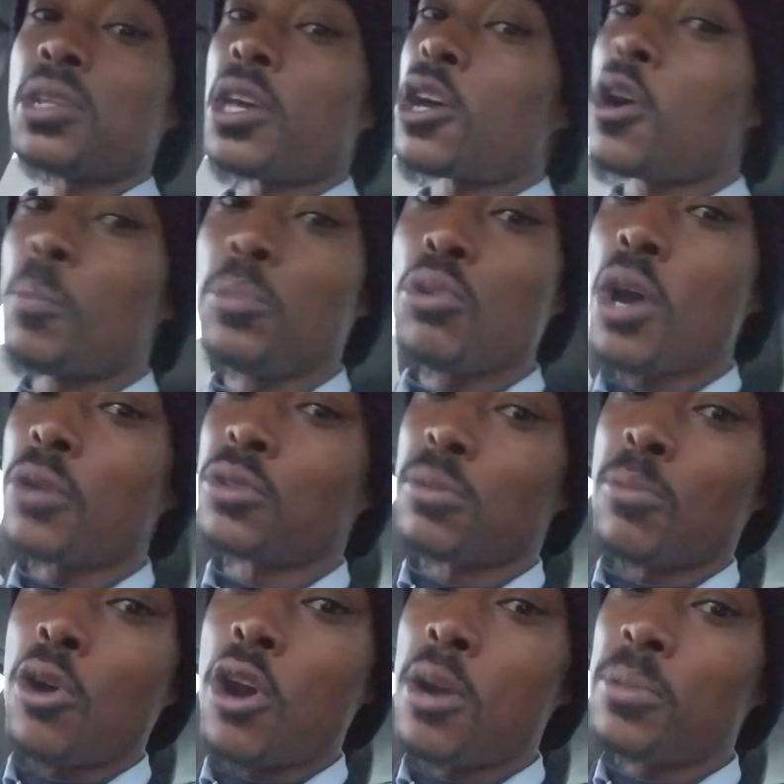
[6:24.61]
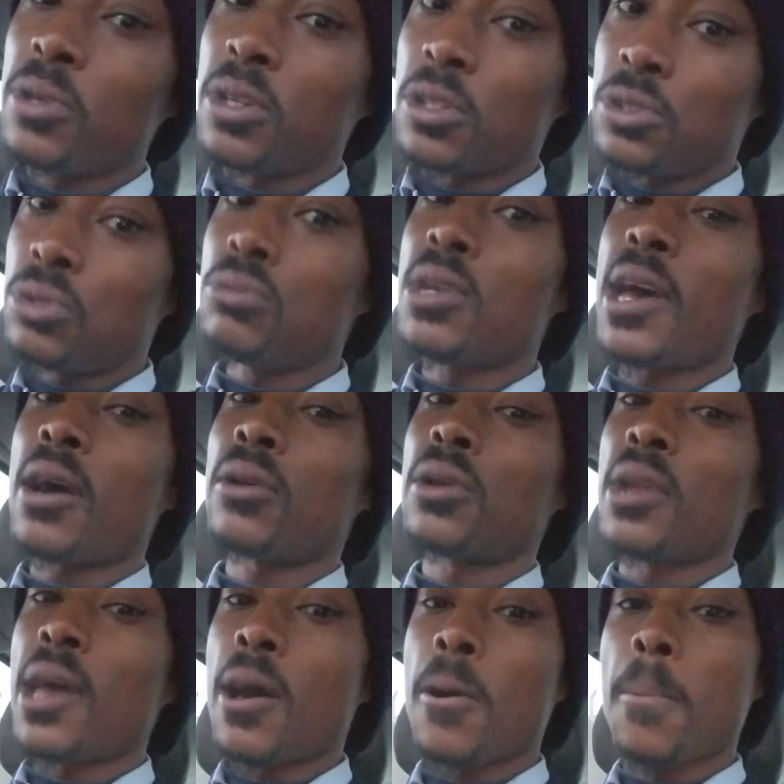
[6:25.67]
to help you out tomorrow because you down
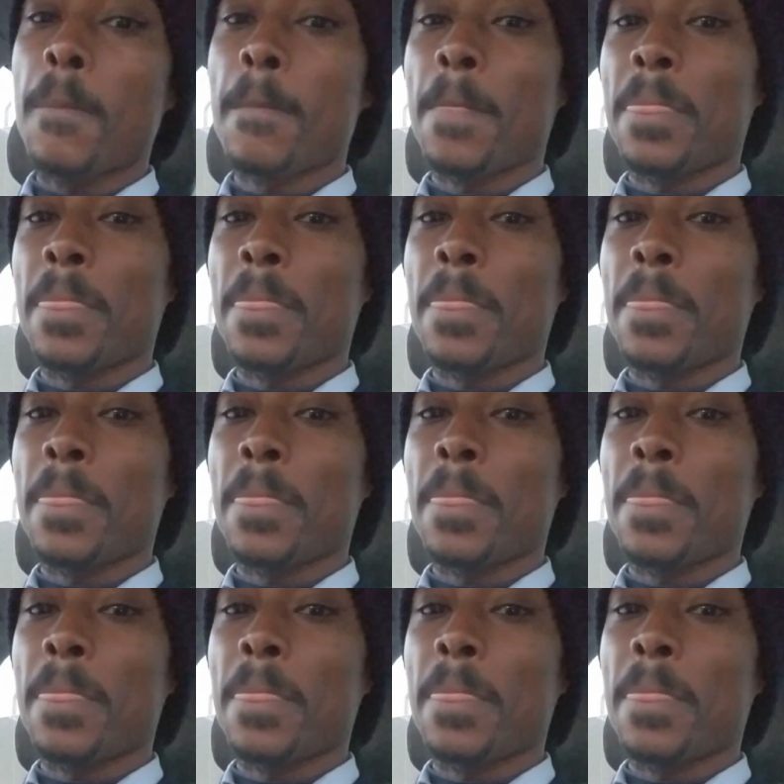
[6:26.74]
and out.